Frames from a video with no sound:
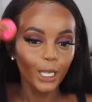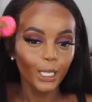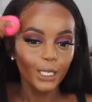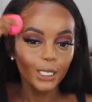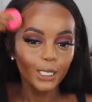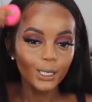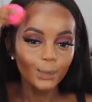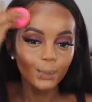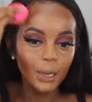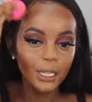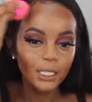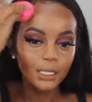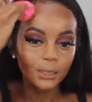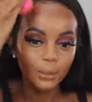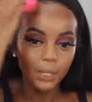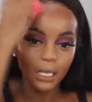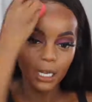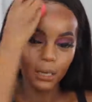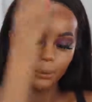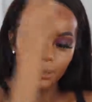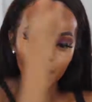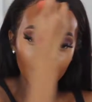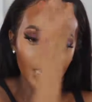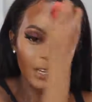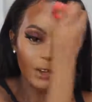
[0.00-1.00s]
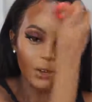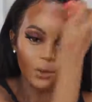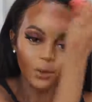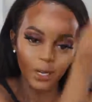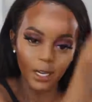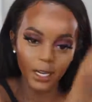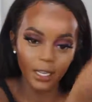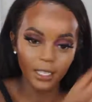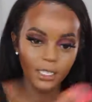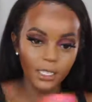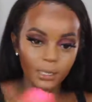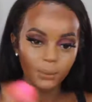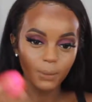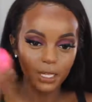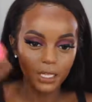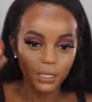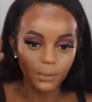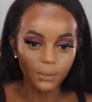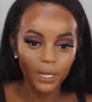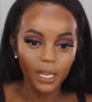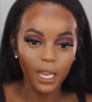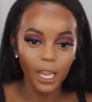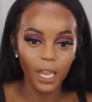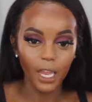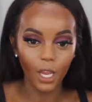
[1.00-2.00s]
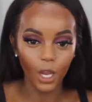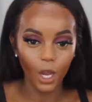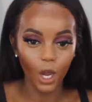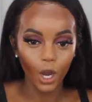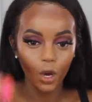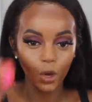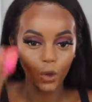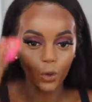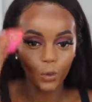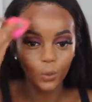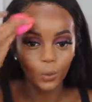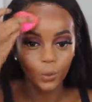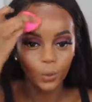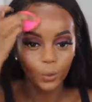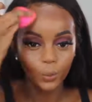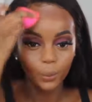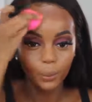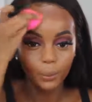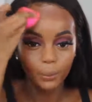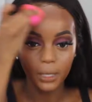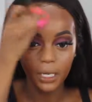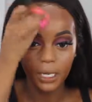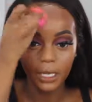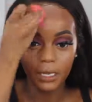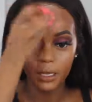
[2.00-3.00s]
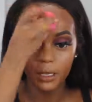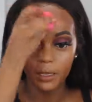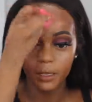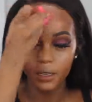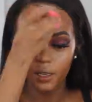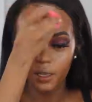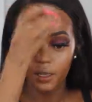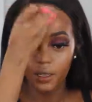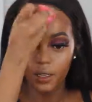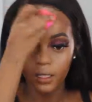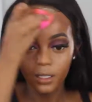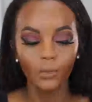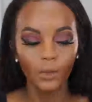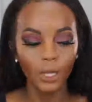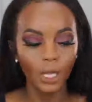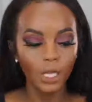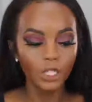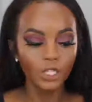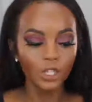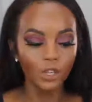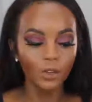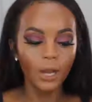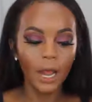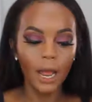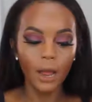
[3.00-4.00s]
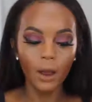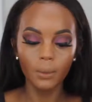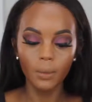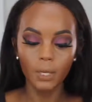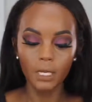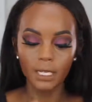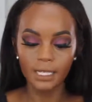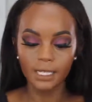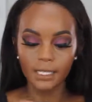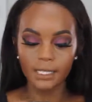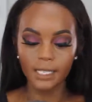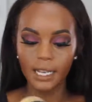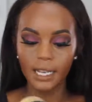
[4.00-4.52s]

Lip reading: This is about to be a beat, okay? This is about to be a whole beat. So now I'm going to